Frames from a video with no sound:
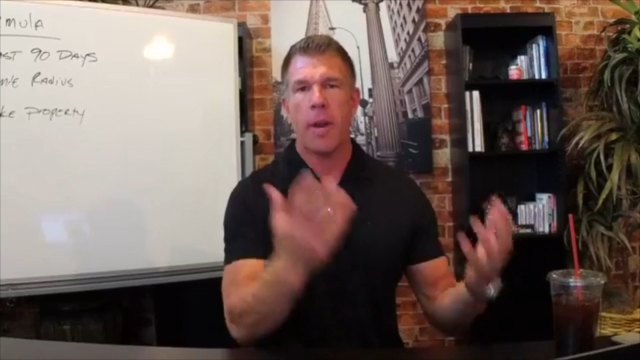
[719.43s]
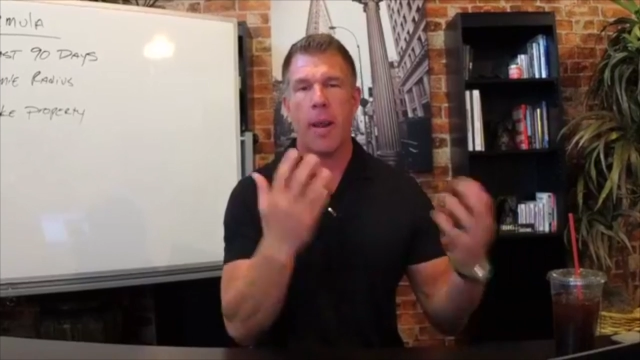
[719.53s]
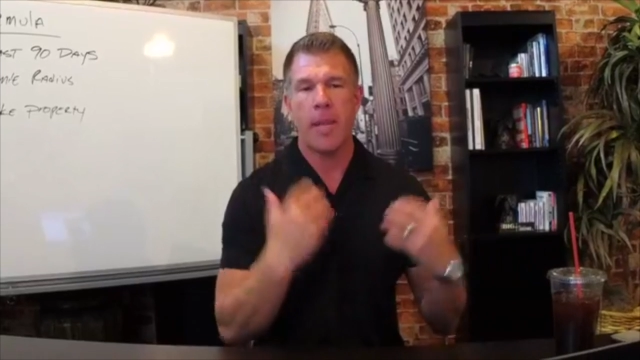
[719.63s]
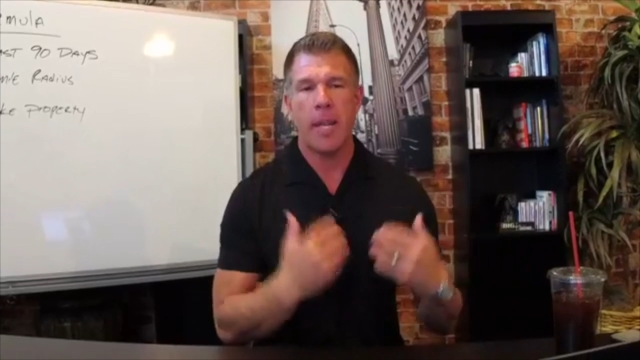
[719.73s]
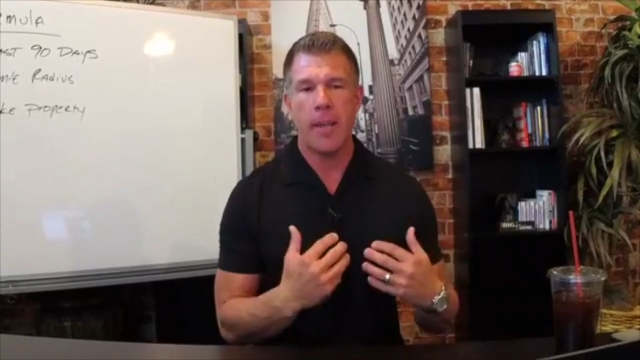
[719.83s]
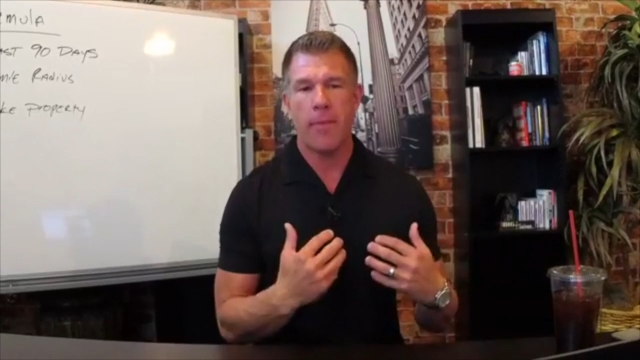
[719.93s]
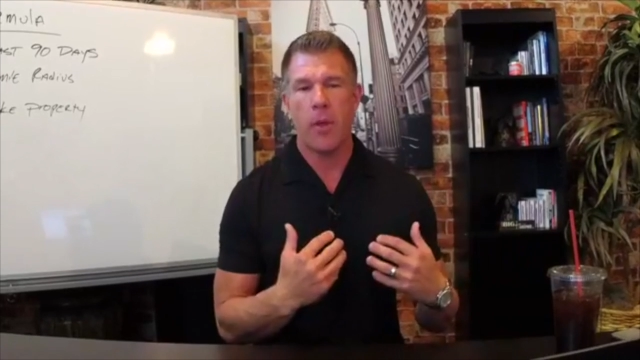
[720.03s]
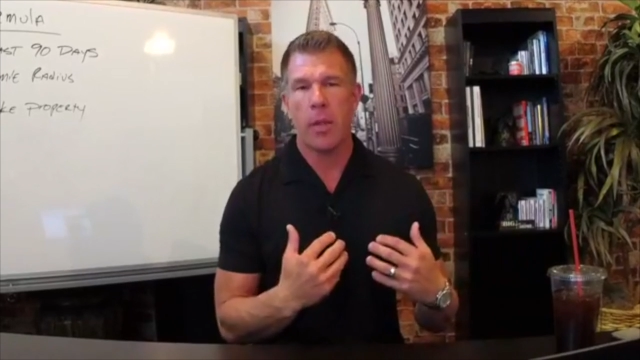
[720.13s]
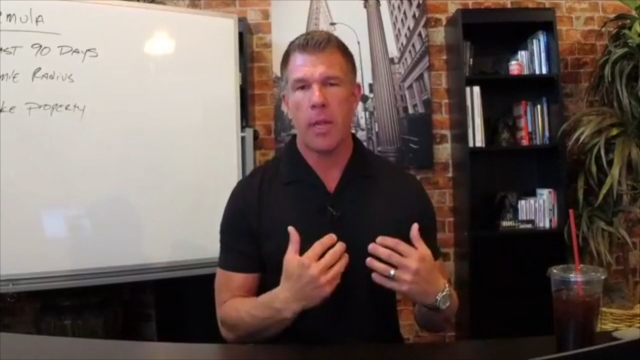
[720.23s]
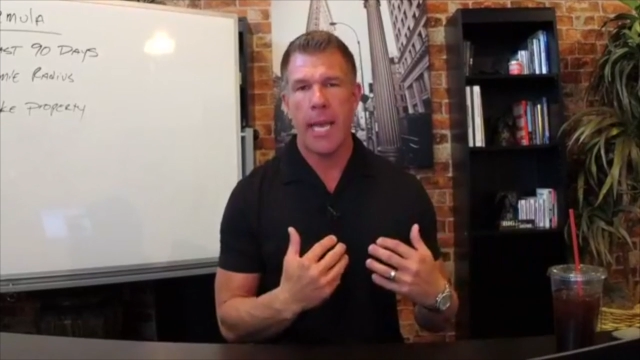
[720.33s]
and I'm going to give
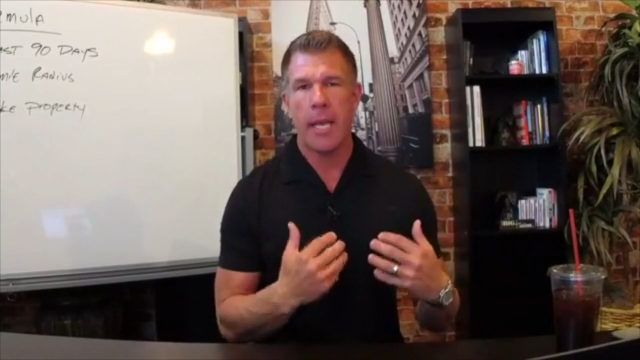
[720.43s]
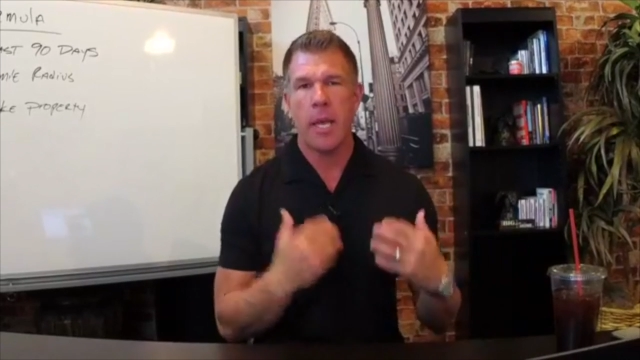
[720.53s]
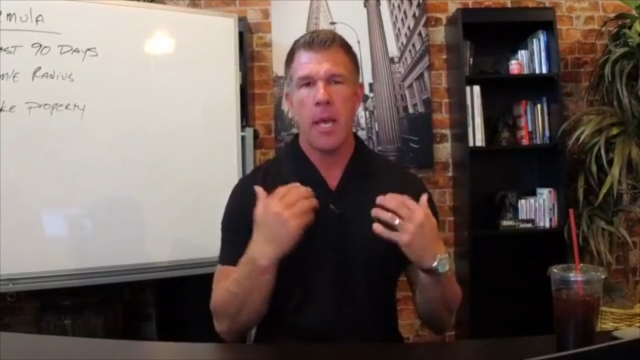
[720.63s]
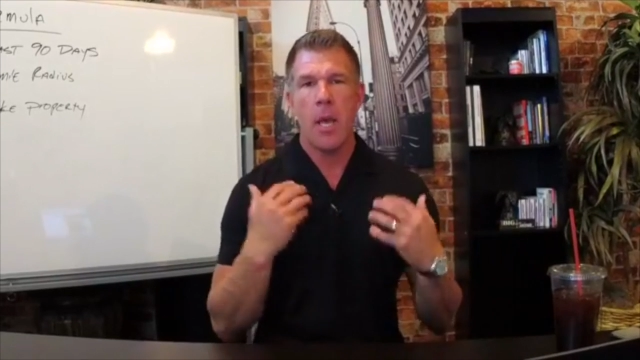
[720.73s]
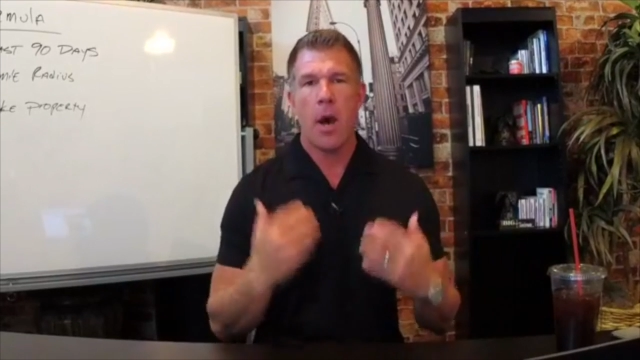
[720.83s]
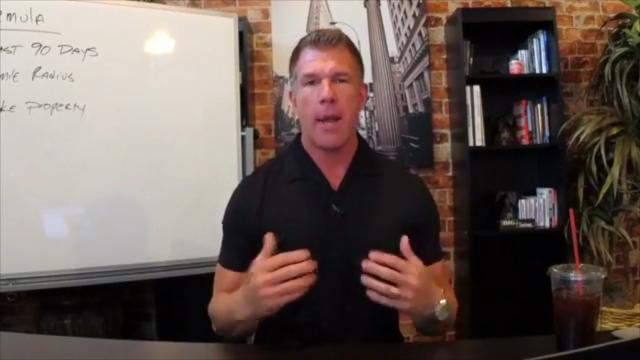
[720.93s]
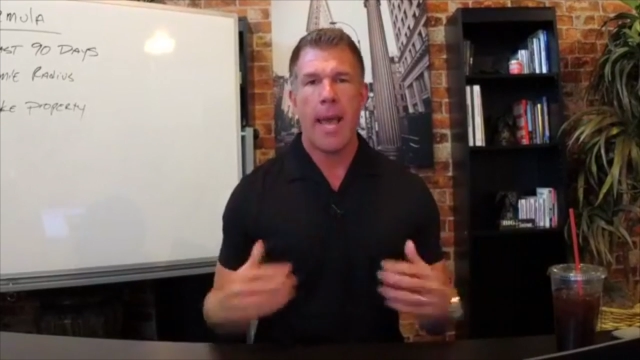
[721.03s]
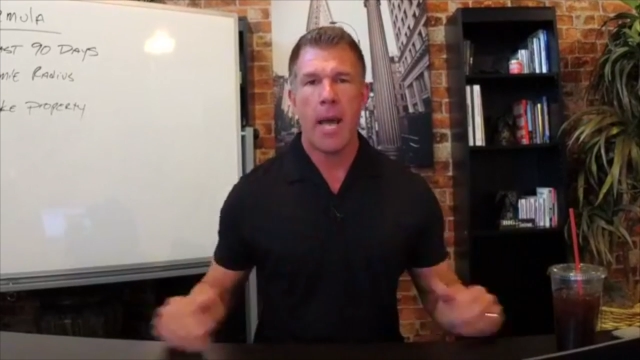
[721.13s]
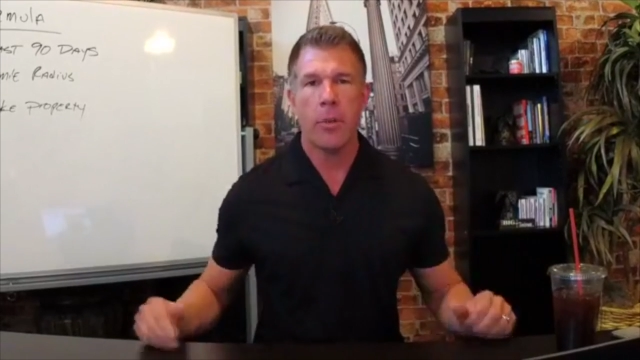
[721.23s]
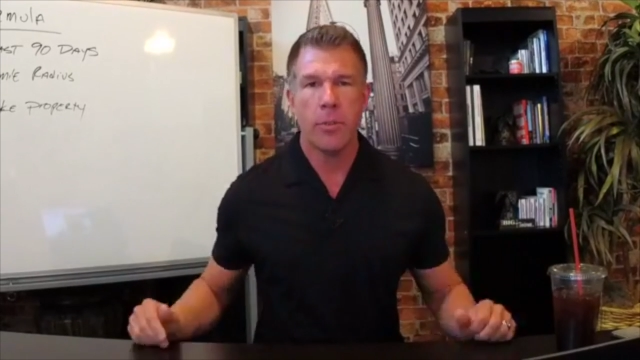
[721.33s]
you a link on
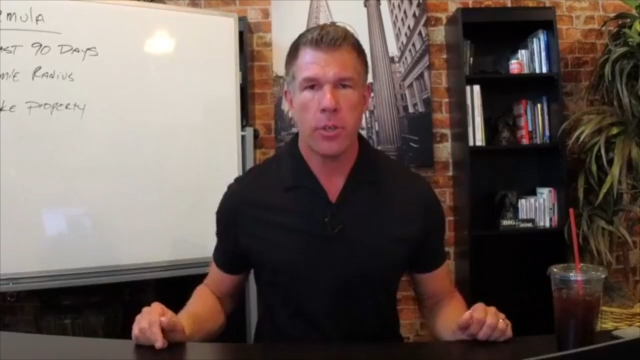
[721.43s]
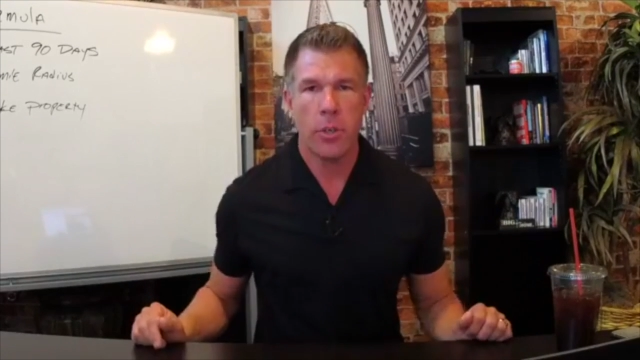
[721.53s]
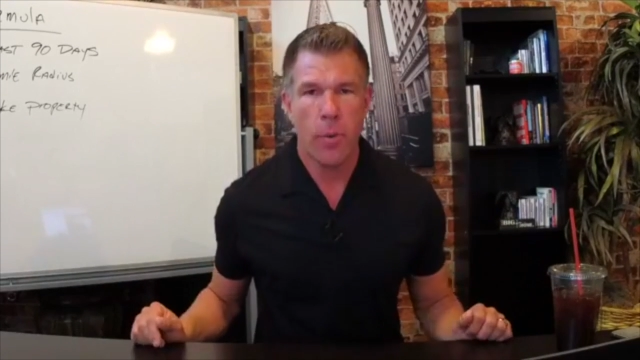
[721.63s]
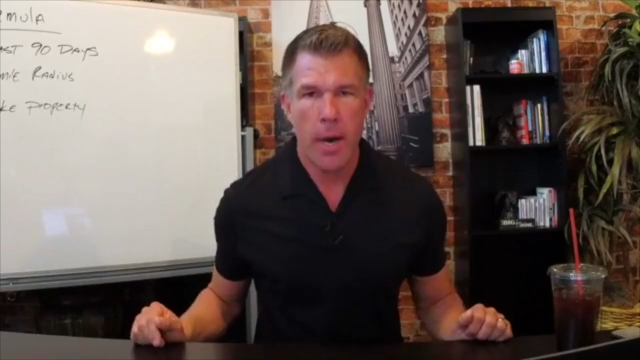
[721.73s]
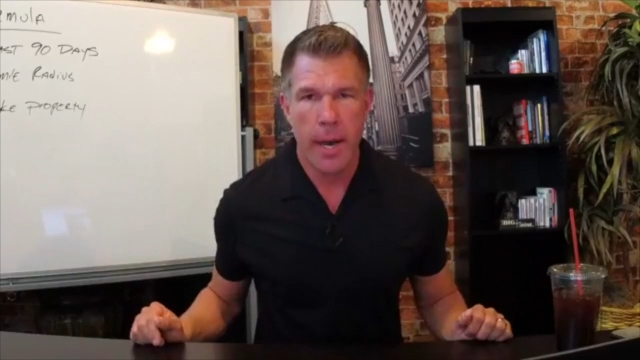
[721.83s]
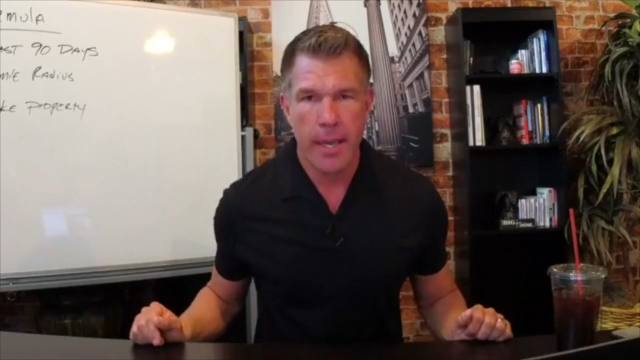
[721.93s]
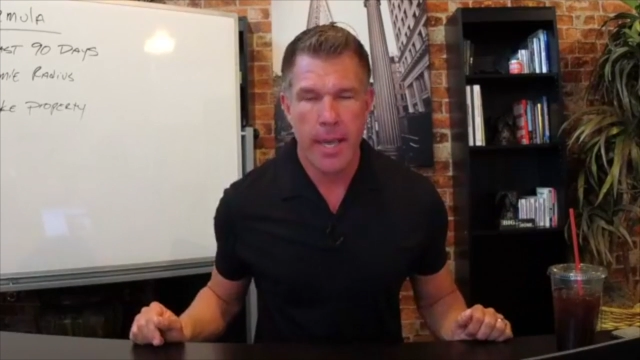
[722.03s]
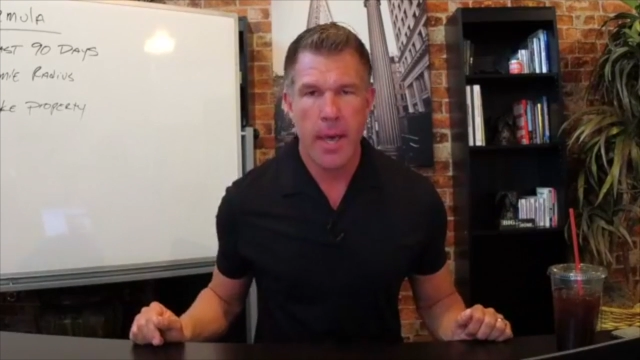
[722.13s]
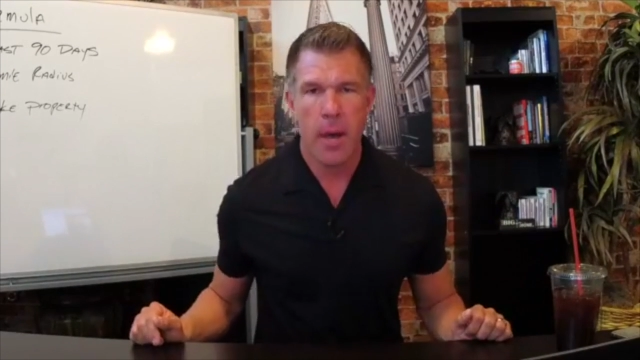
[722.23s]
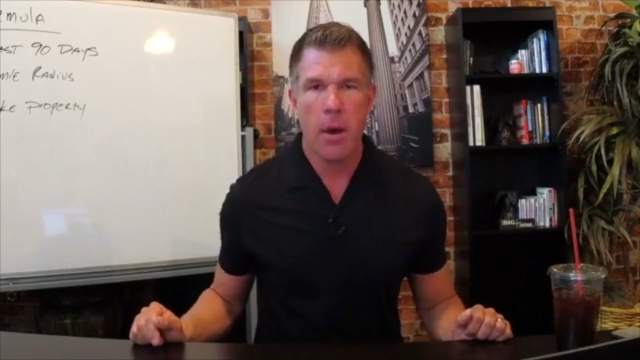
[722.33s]
how to
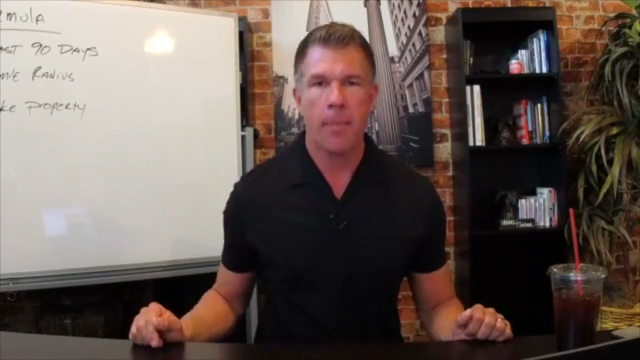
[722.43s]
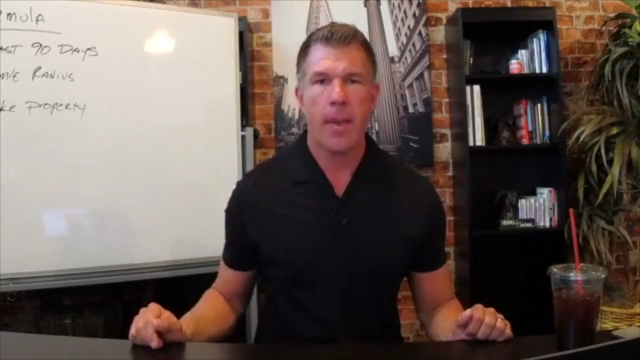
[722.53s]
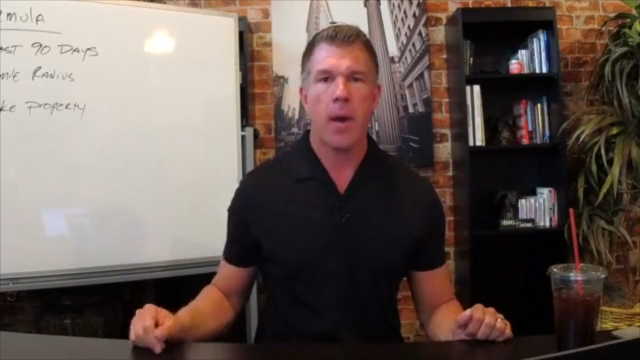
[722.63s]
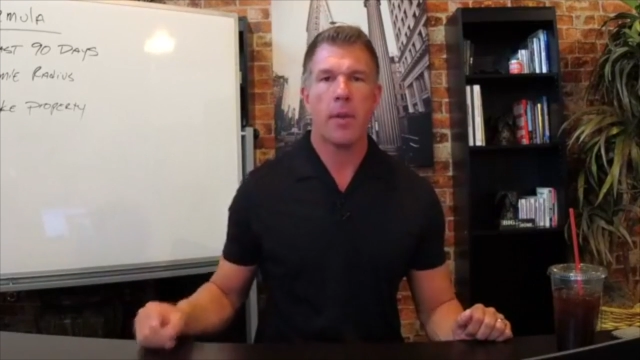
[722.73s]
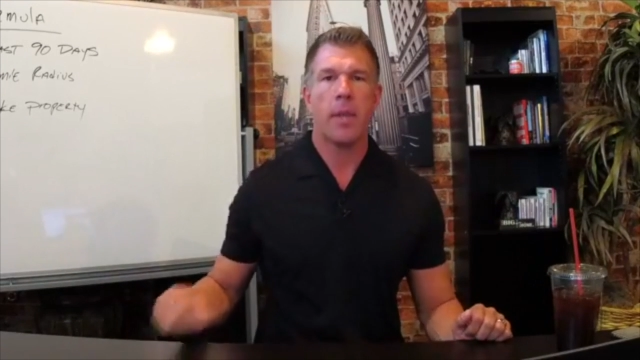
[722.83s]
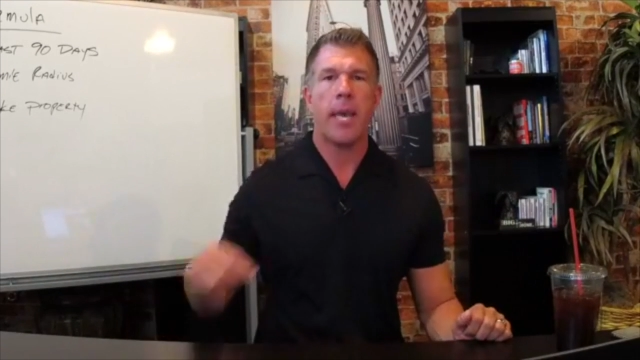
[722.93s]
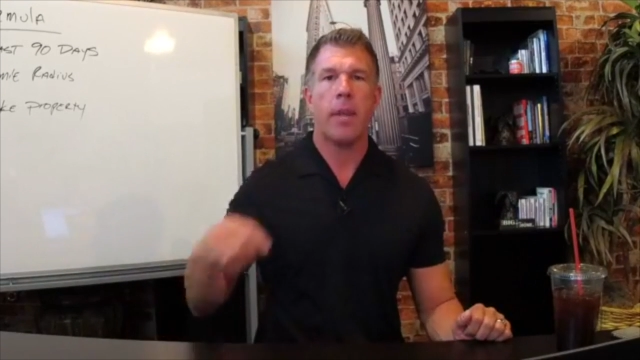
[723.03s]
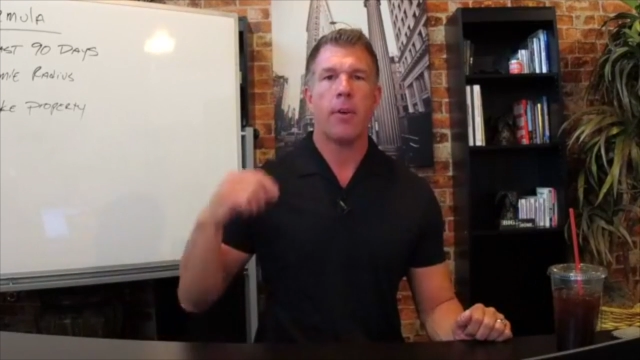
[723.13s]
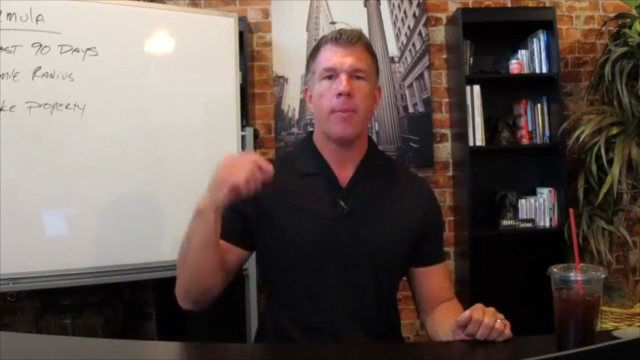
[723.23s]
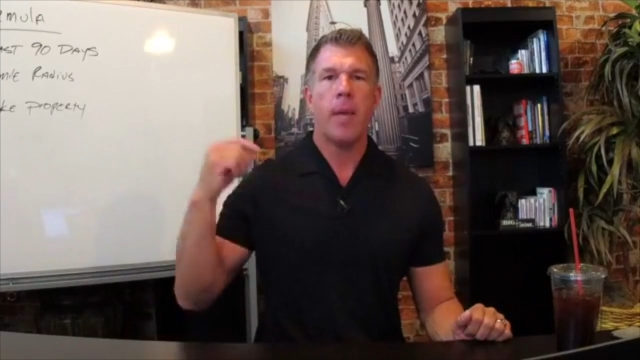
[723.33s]
get that comp
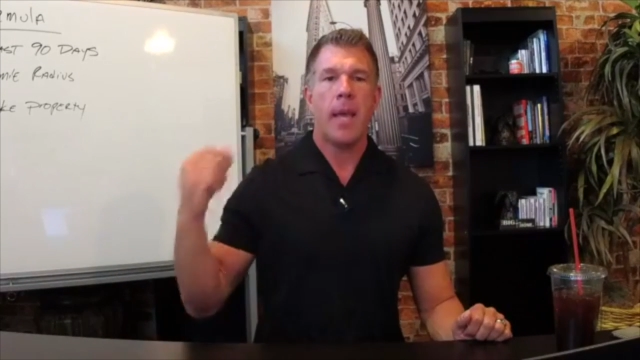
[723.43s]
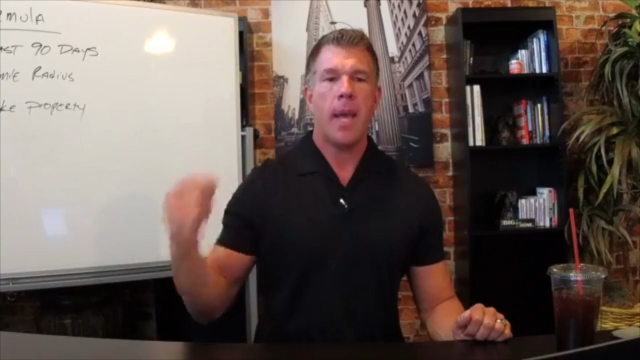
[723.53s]
calculator